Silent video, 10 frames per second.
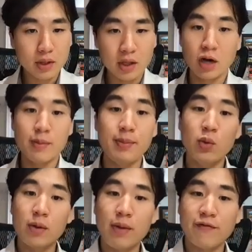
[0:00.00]
you know maybe
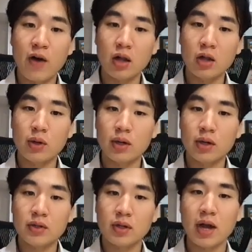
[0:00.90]
one of my
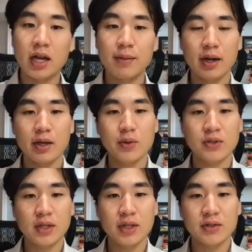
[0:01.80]
followers or anybody who
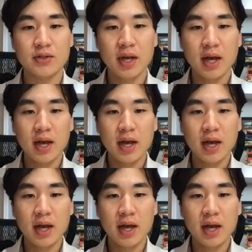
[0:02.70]
sees